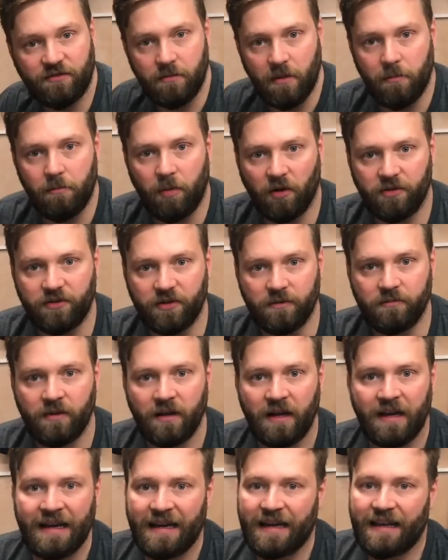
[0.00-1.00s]
from the bottom.
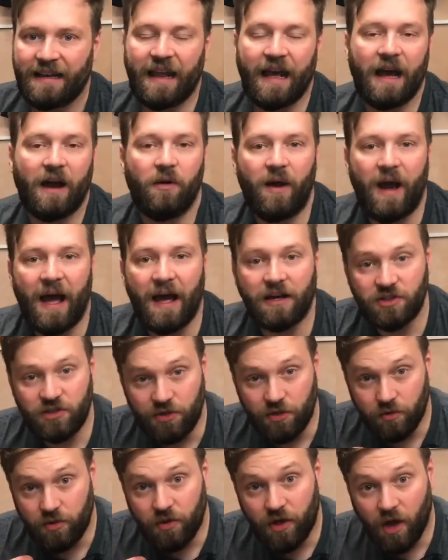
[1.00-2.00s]
Now,
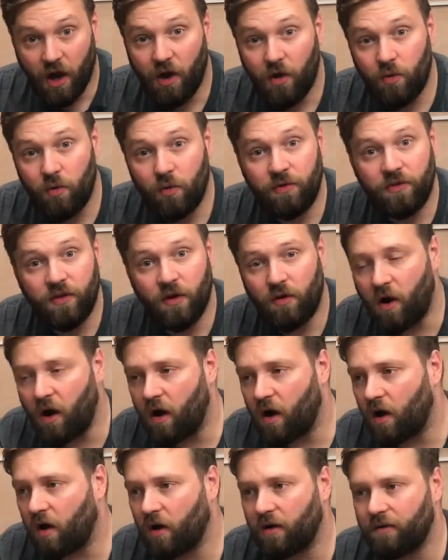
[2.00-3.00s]
as you go, there
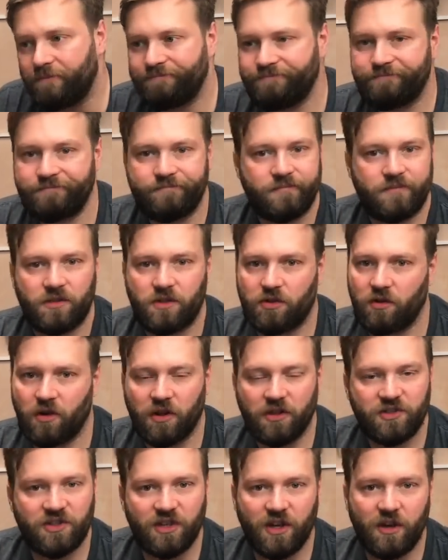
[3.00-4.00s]

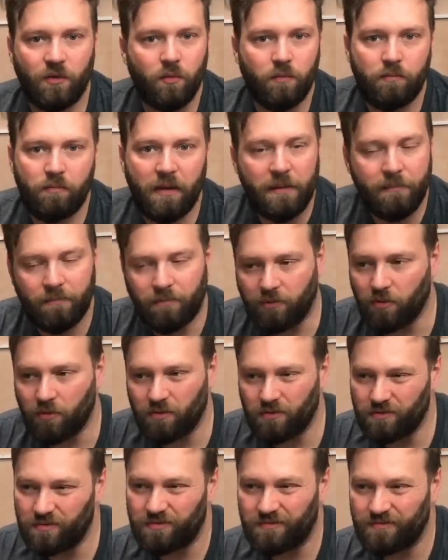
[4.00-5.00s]
are certain
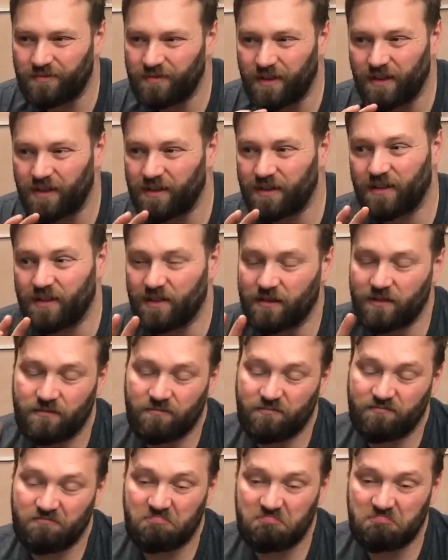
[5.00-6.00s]
people that
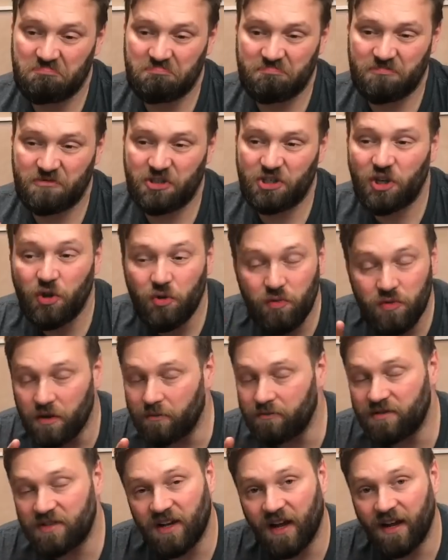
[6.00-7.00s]
tune
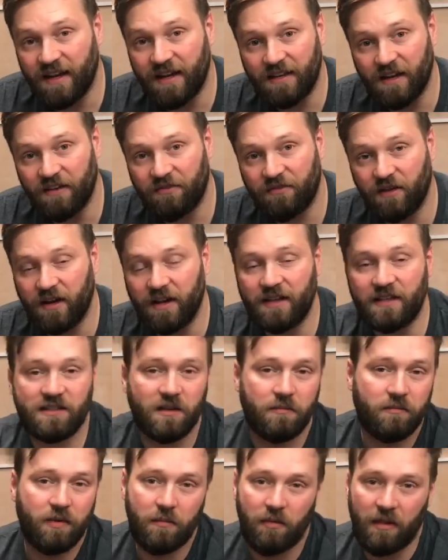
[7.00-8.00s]
them slightly differently.
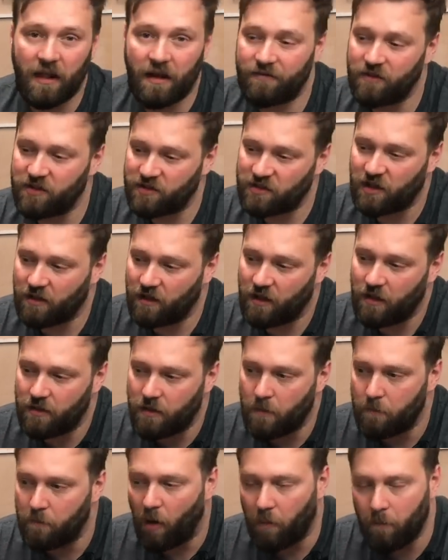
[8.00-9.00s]
Some people have
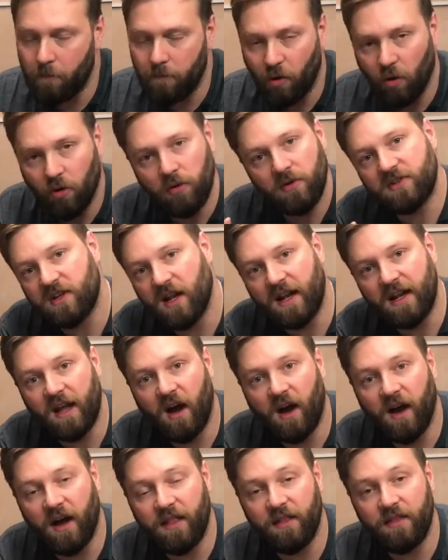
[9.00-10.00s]
the bottom ball
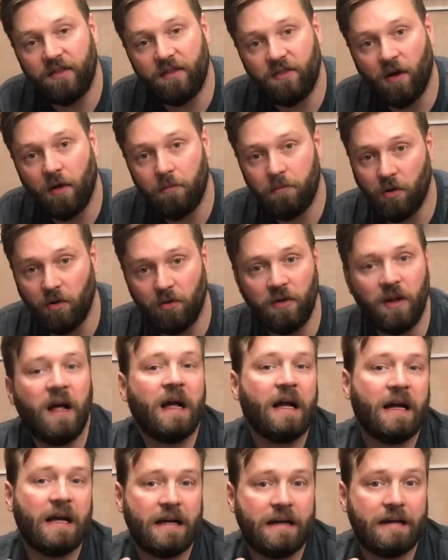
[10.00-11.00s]
slightly higher than the top ball.
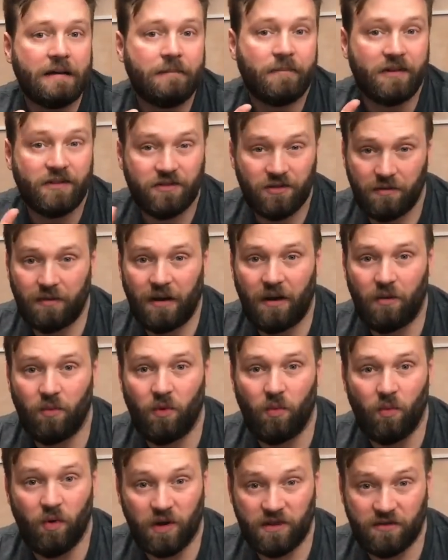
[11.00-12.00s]
But it's all about
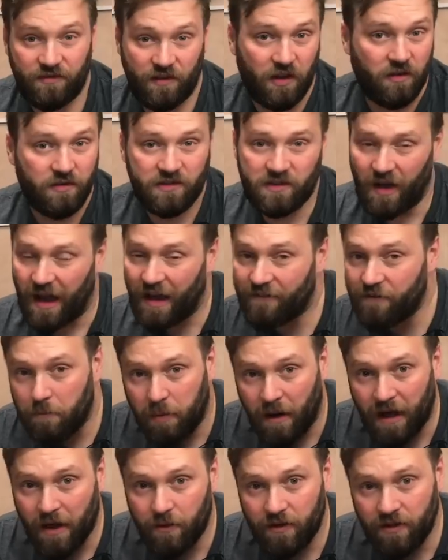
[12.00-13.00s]
what works for you. So have a
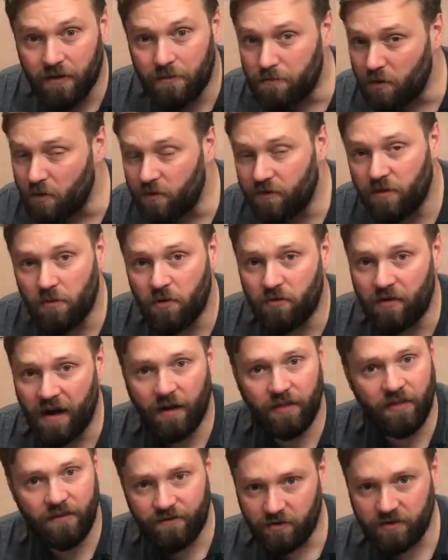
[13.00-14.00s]
play with them, move them
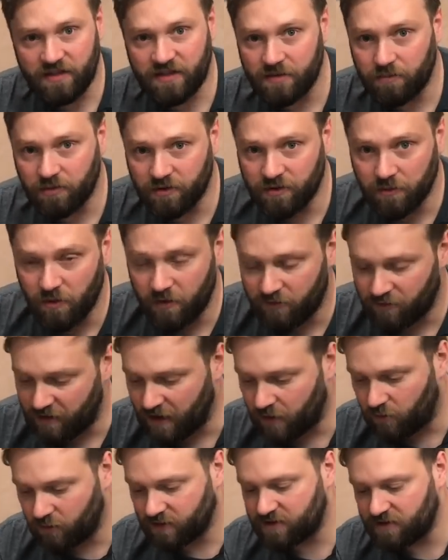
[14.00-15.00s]
around. They're very simple to move
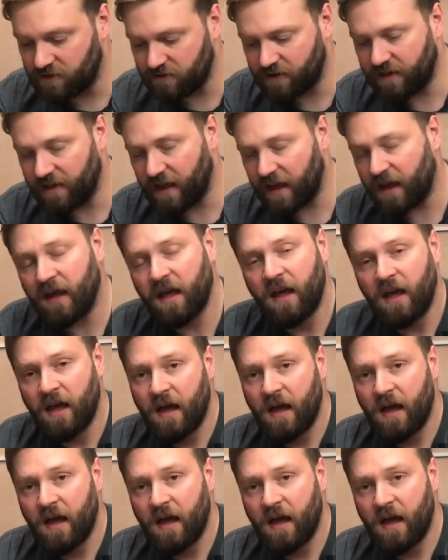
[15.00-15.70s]
around once they're in there.